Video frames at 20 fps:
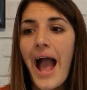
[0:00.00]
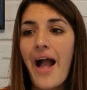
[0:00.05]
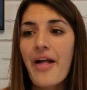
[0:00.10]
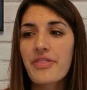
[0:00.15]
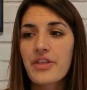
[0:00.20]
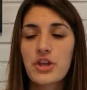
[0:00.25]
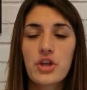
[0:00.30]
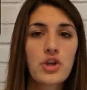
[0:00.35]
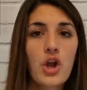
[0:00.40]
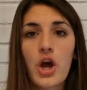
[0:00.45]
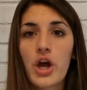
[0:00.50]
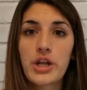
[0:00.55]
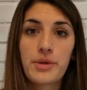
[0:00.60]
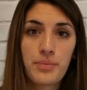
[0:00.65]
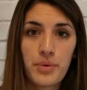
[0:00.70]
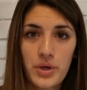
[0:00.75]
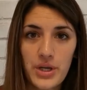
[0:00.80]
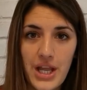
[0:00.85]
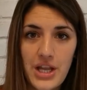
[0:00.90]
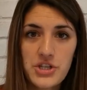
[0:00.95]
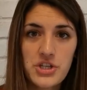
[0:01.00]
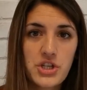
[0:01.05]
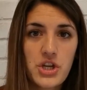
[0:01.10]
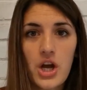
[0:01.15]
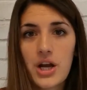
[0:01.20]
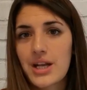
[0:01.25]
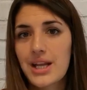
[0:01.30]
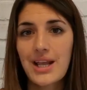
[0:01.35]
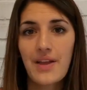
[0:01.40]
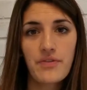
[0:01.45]
and that you're not going to punish, you're
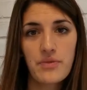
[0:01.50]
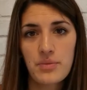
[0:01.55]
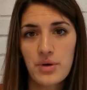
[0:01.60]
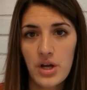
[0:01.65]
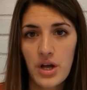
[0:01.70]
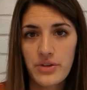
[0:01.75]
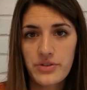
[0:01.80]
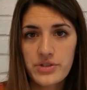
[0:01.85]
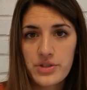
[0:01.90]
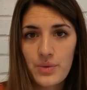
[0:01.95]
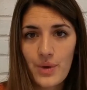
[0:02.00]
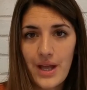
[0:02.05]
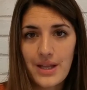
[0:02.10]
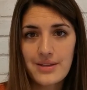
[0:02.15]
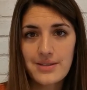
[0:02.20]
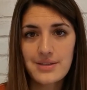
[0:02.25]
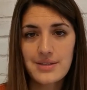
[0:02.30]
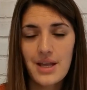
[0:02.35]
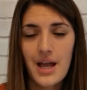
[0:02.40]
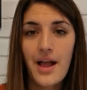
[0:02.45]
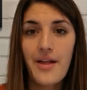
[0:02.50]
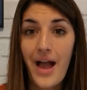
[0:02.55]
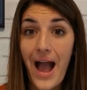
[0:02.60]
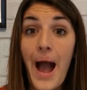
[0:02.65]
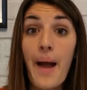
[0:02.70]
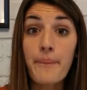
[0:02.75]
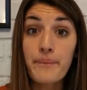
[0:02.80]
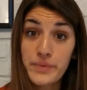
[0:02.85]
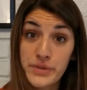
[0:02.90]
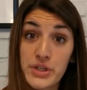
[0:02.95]
not going to give them a consequence.
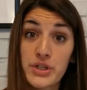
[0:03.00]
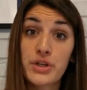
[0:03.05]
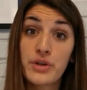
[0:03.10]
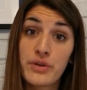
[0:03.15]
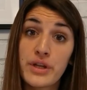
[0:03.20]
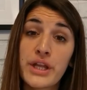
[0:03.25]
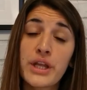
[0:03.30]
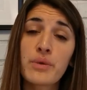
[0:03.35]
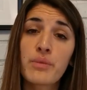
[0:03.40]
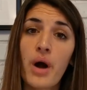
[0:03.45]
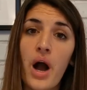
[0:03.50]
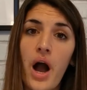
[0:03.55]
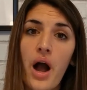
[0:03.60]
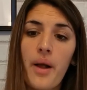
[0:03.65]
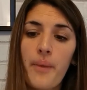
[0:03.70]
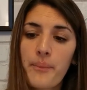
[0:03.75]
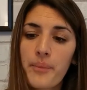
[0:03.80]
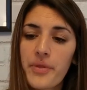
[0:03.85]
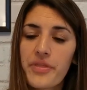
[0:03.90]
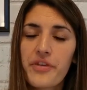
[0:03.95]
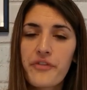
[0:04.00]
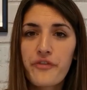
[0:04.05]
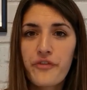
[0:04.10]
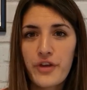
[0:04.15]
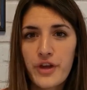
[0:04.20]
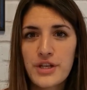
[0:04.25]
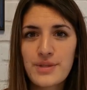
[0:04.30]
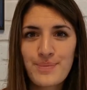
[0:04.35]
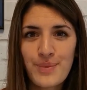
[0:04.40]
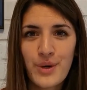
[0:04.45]
Absolutely you are. But the
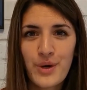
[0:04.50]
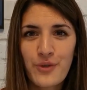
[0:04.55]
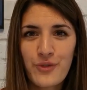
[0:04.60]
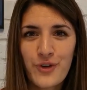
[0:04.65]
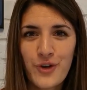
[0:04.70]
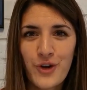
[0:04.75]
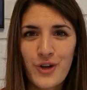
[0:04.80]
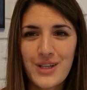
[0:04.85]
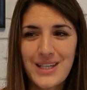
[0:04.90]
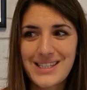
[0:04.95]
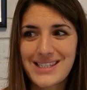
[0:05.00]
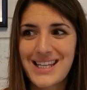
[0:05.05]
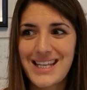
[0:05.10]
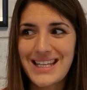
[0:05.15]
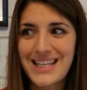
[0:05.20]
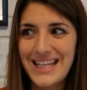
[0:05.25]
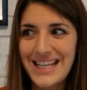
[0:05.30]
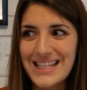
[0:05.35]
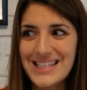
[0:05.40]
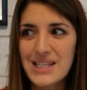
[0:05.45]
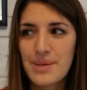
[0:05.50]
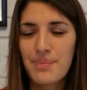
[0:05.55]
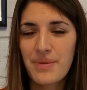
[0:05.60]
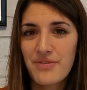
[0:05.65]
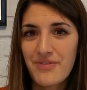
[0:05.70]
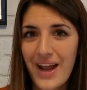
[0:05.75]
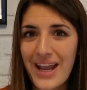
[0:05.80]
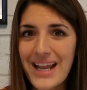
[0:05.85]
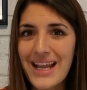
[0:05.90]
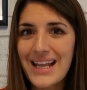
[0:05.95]
first port of call is they need to be
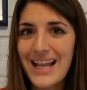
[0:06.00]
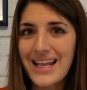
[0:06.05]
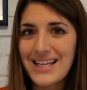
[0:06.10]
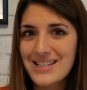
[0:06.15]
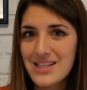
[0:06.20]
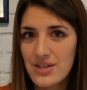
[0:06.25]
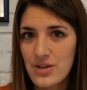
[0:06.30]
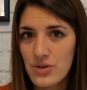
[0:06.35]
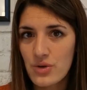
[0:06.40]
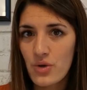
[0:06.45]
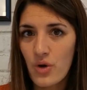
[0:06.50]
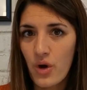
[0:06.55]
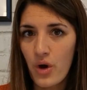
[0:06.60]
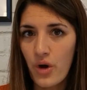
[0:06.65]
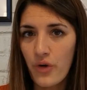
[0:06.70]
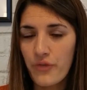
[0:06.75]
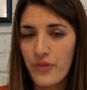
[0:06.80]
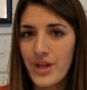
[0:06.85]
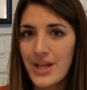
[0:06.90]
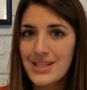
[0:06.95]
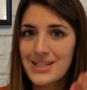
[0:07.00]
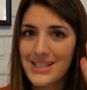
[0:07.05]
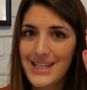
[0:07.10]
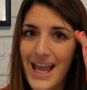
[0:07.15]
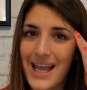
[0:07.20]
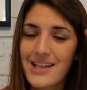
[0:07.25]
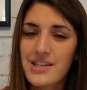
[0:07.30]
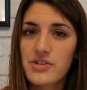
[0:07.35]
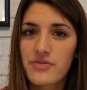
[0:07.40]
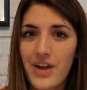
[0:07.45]
regulated enough to
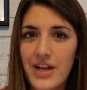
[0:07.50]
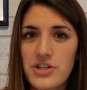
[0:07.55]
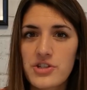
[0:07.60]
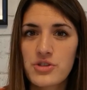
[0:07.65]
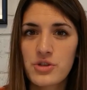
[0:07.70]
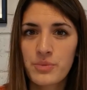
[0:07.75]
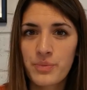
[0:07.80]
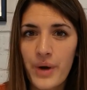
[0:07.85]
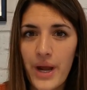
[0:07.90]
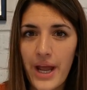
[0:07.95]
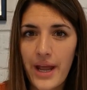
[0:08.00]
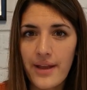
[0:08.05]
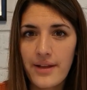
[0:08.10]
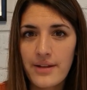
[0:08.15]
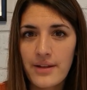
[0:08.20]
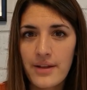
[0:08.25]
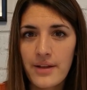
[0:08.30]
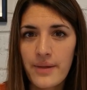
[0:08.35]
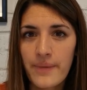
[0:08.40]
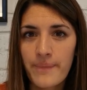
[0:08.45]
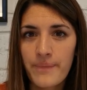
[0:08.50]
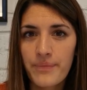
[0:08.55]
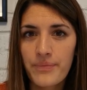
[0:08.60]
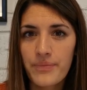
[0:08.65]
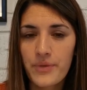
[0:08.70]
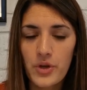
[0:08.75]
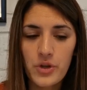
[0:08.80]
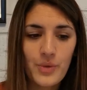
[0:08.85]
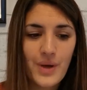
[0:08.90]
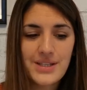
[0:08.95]
get into rational brain.
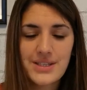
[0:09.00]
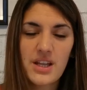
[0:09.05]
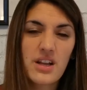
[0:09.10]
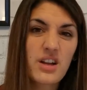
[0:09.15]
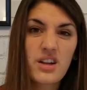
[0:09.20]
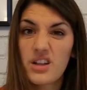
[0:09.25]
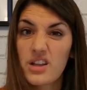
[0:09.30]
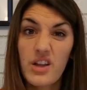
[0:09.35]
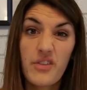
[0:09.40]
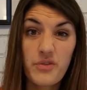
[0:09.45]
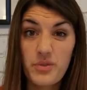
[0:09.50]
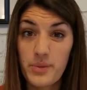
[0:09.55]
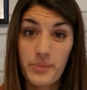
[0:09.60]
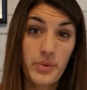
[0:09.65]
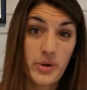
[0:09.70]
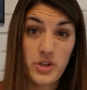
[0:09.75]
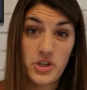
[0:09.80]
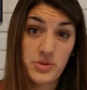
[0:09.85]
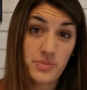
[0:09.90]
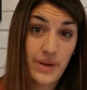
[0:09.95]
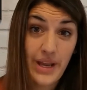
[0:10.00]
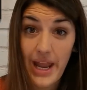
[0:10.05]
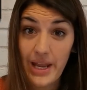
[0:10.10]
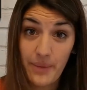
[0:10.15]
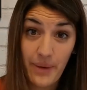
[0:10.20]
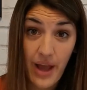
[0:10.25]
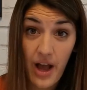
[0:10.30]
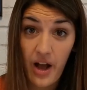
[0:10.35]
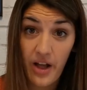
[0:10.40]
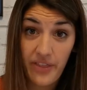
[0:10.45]
Otherwise, they're not going to learn from the punishment
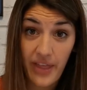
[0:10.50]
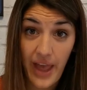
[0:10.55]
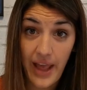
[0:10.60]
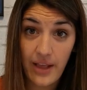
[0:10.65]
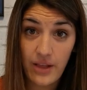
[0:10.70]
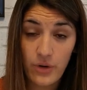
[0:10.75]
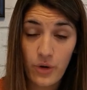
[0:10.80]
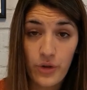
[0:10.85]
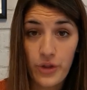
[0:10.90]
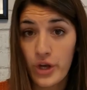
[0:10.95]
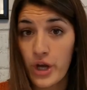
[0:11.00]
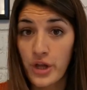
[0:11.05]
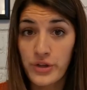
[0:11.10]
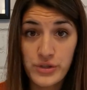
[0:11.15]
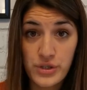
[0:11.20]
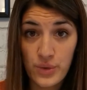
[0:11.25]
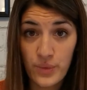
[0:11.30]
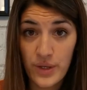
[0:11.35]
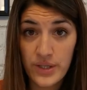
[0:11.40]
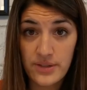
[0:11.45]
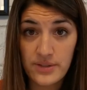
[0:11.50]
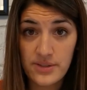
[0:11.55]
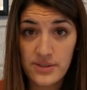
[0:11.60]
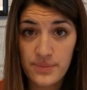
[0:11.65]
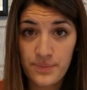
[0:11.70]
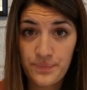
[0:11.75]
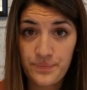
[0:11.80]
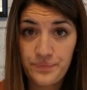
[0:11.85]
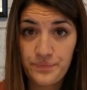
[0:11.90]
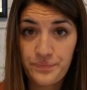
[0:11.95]
anyway, are they? Or the consequence.